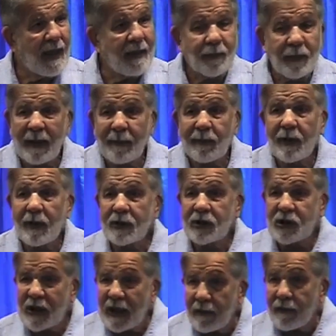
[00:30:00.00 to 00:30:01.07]
And people are
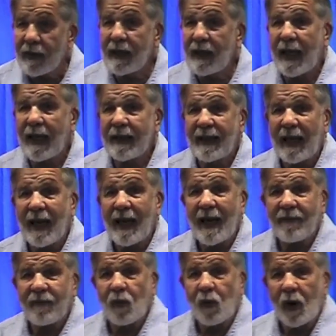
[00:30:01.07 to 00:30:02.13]
cheering like they
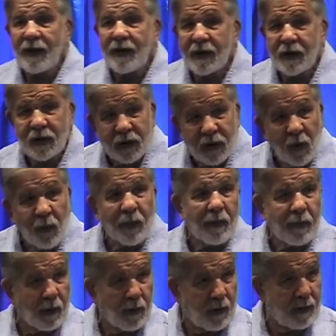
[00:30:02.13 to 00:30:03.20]
have won the
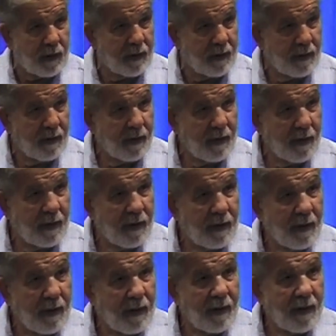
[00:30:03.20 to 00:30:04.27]
Super Bowl.
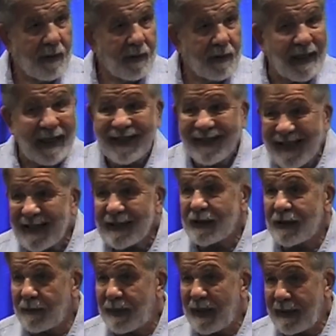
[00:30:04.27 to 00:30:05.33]
Like,
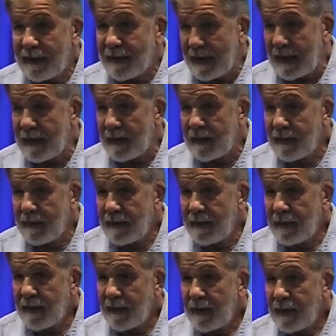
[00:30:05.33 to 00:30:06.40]
that's a big thing.
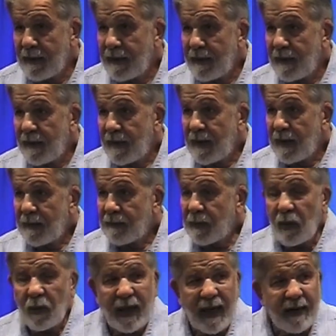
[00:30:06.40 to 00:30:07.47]

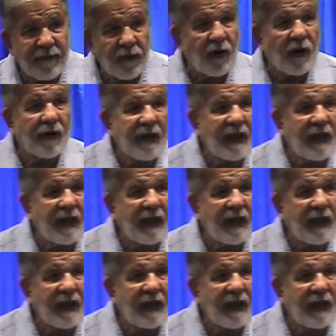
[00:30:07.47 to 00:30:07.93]
But we have all